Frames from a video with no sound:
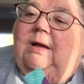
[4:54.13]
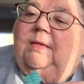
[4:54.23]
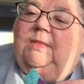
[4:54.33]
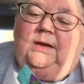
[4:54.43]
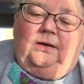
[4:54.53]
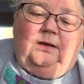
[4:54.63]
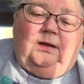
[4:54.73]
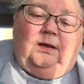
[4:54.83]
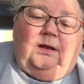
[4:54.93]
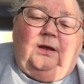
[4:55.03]
and then
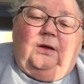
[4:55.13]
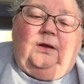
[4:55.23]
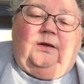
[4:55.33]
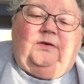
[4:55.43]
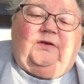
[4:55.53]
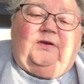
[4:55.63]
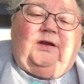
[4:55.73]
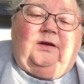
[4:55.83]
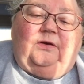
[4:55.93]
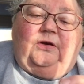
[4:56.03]

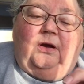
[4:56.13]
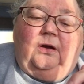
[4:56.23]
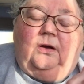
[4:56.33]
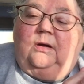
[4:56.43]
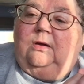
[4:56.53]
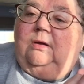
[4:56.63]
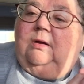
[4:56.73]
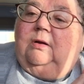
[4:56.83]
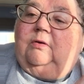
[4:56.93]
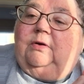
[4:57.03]
stitch
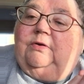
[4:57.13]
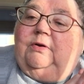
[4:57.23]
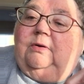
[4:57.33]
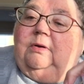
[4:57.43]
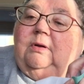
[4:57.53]
across your